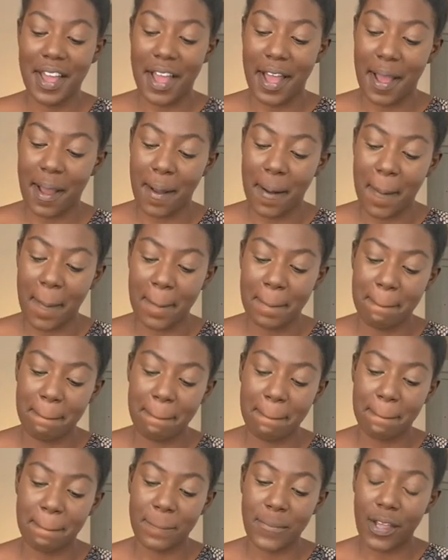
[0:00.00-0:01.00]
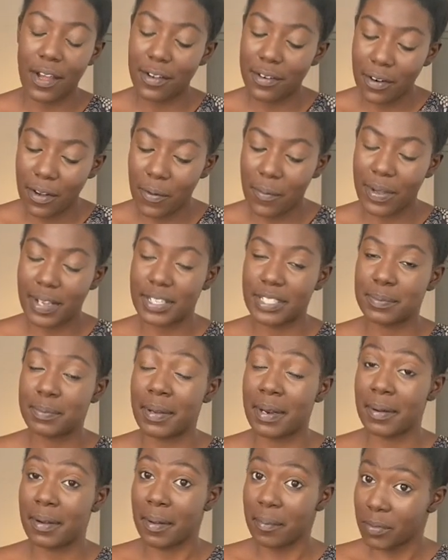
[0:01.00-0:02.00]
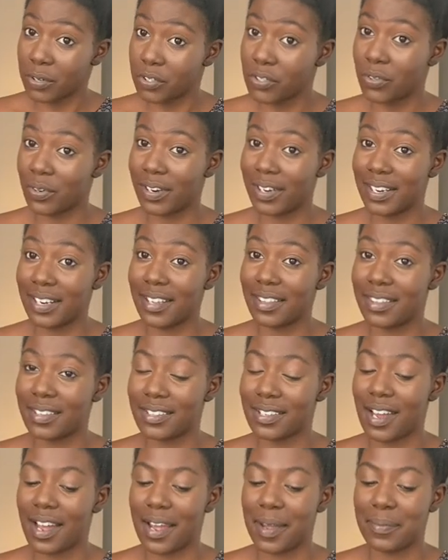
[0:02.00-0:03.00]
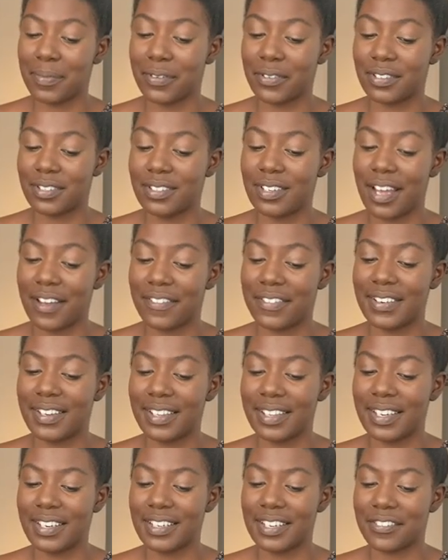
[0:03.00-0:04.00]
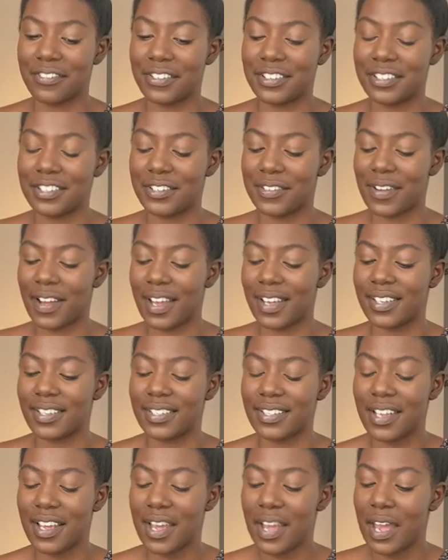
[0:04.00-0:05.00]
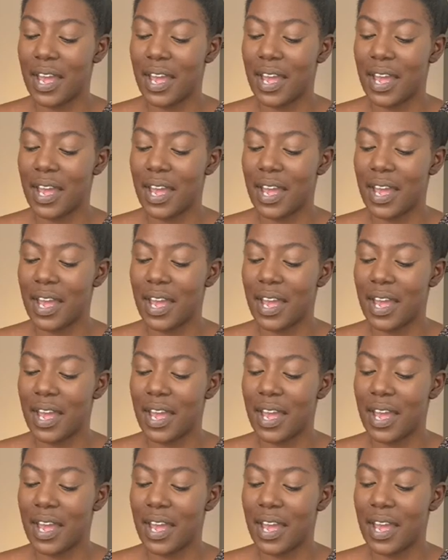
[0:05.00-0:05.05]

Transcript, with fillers: Not always, but a majority of the time, there's definitely a difference, you guys.